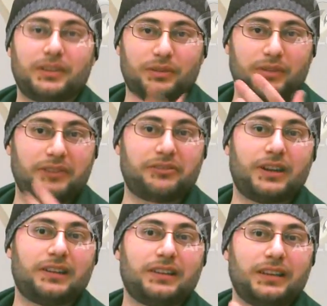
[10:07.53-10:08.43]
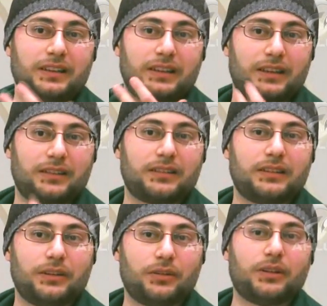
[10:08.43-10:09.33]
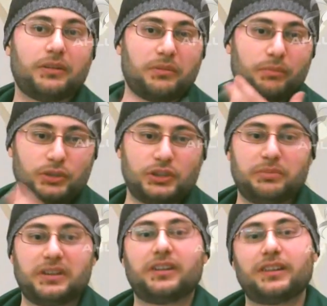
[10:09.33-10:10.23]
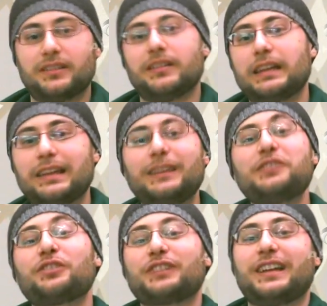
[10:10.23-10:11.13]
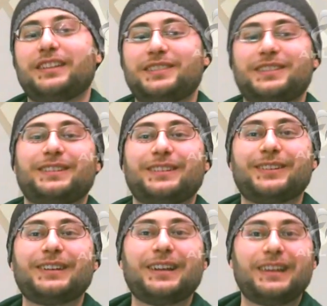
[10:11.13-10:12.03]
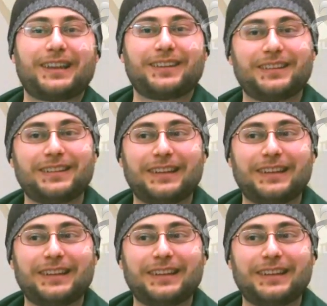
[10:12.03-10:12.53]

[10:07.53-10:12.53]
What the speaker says: He was very friendly. He had, you know, bushy beard, and he looked nice, you know, like